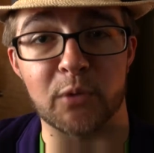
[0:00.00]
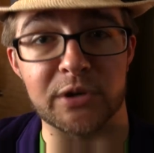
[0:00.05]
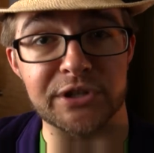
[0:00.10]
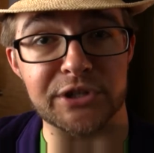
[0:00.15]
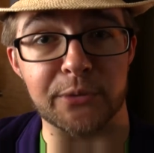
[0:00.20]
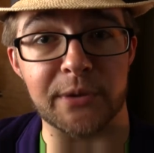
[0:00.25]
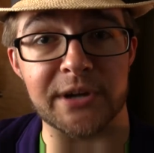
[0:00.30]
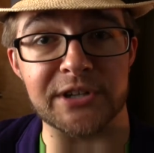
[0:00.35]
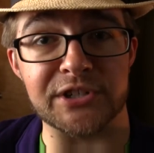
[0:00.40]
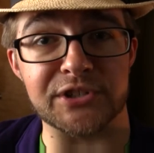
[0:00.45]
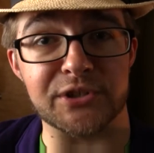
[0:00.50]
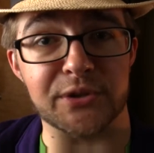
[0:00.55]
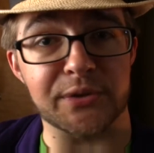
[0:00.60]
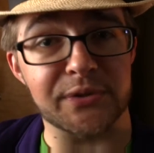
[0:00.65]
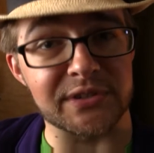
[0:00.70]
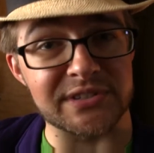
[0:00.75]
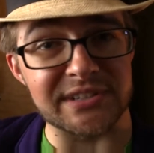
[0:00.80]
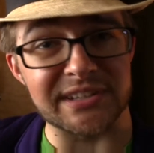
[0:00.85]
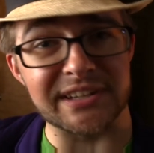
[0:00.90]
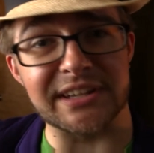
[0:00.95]
Once you're registered,
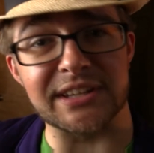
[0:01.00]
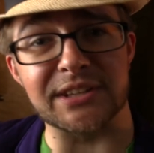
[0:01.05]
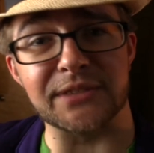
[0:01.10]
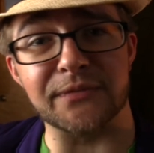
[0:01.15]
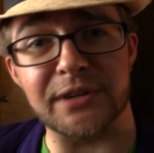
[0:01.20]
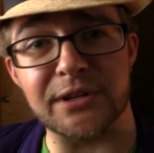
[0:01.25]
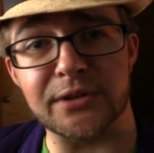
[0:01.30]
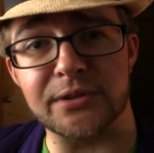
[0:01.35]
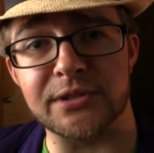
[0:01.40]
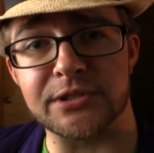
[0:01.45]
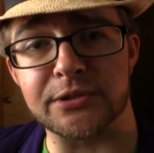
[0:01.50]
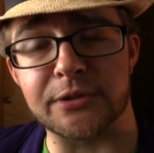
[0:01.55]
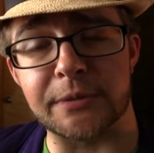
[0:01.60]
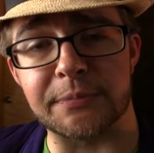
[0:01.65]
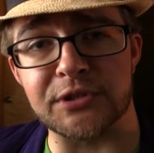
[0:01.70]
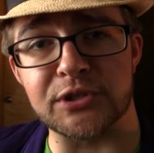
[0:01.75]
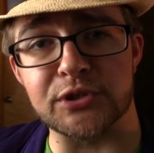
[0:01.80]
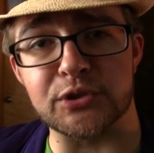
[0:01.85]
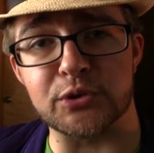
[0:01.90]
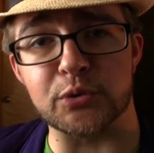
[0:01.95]
there's a link in the video
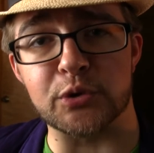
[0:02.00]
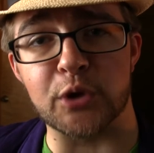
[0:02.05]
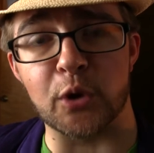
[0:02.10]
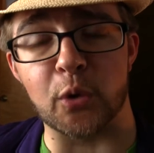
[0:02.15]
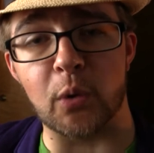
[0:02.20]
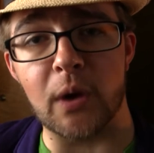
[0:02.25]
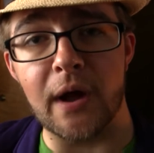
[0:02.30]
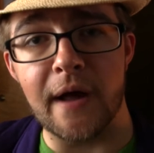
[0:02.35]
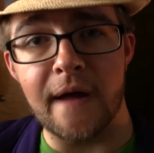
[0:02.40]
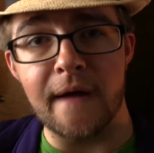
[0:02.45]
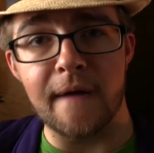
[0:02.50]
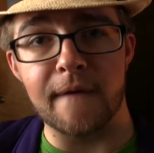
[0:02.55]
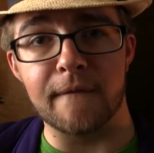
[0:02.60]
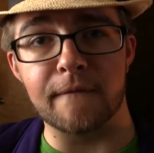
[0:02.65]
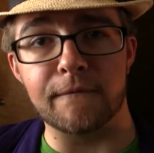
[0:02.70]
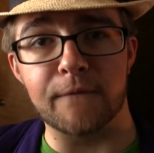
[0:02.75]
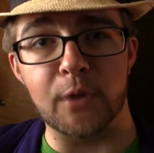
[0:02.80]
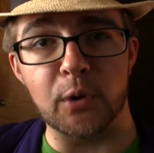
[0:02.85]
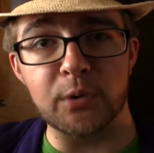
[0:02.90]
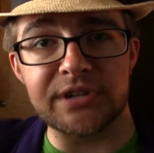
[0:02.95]
description to go
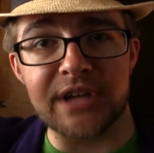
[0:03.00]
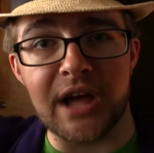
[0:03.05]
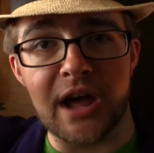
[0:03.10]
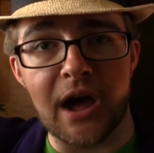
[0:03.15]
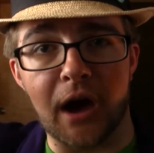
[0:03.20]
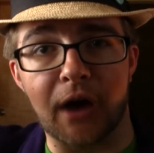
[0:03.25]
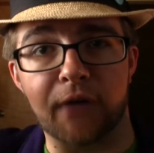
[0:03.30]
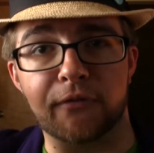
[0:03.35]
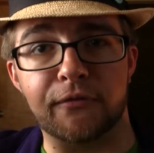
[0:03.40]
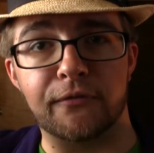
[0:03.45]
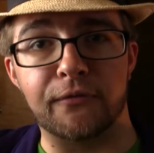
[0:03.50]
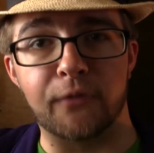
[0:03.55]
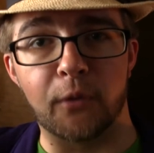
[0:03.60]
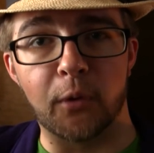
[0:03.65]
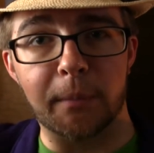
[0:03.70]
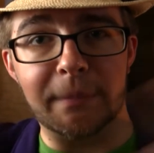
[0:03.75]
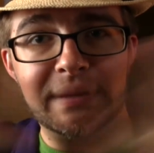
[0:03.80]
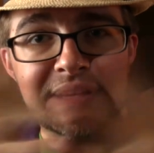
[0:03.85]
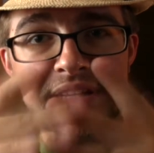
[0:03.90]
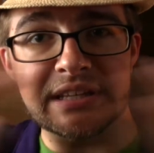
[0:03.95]
vote uh,
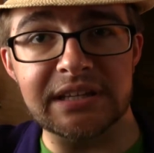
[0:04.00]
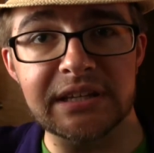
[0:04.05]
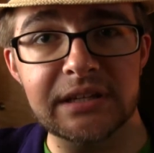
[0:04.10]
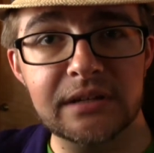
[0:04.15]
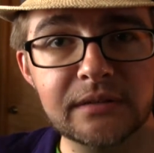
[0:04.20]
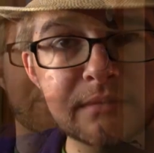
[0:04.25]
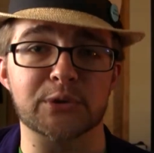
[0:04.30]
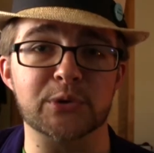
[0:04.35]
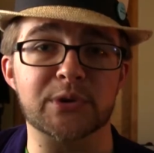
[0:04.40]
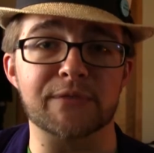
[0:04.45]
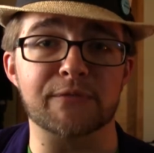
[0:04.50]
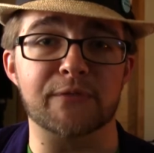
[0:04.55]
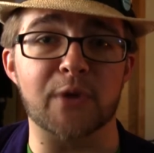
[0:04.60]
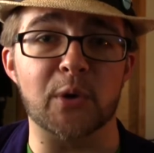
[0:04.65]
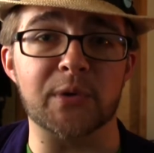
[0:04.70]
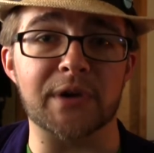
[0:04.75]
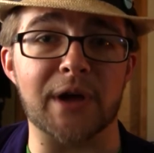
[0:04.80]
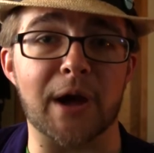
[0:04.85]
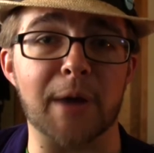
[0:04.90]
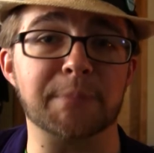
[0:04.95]
for me. You can
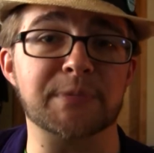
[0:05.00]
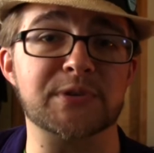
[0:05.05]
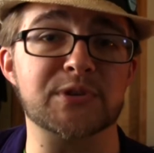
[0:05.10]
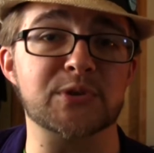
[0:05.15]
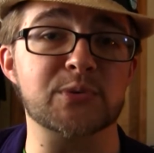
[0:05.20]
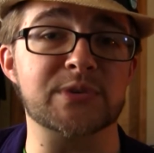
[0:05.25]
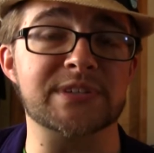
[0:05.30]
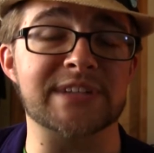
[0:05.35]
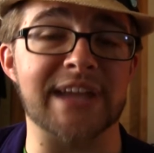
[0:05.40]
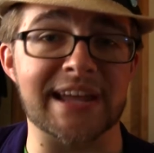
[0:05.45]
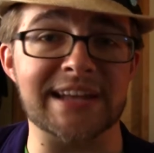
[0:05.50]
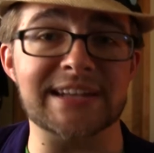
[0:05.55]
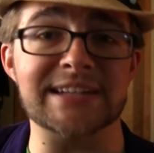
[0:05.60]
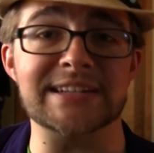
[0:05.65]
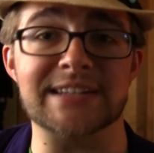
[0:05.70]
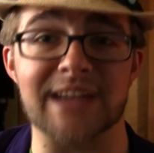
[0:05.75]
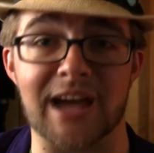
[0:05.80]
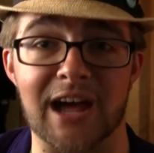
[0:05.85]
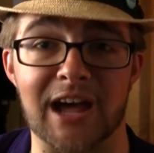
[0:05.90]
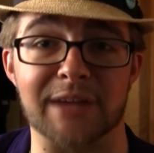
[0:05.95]
vote up to 10
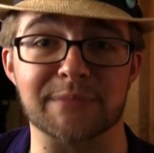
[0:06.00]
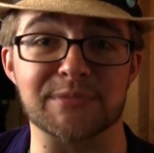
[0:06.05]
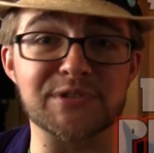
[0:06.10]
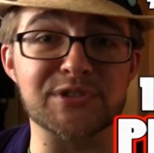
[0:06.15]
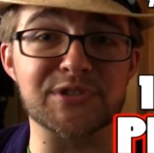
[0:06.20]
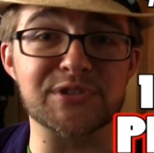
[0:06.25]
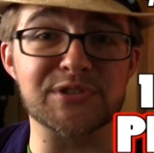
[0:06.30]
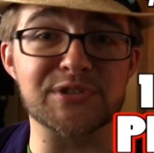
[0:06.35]
times.